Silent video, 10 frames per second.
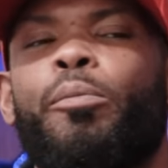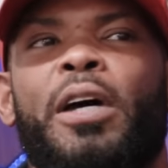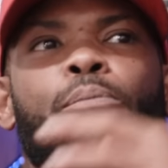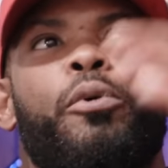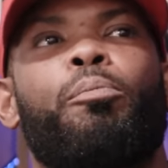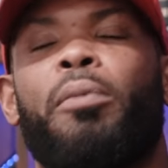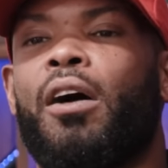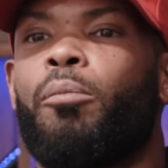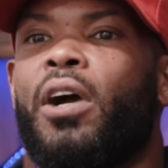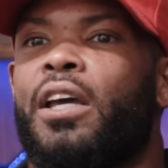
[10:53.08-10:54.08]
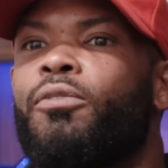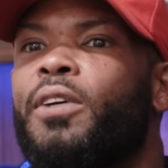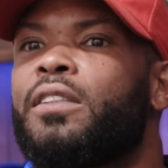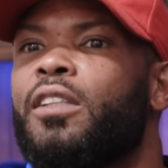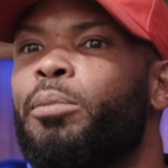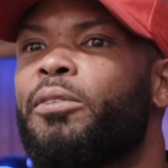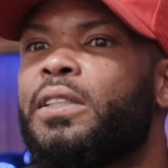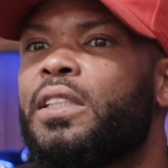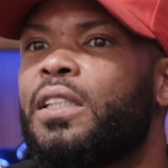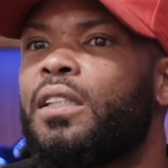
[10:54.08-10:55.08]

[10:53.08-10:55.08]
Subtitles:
man put barbed wire fence up everything.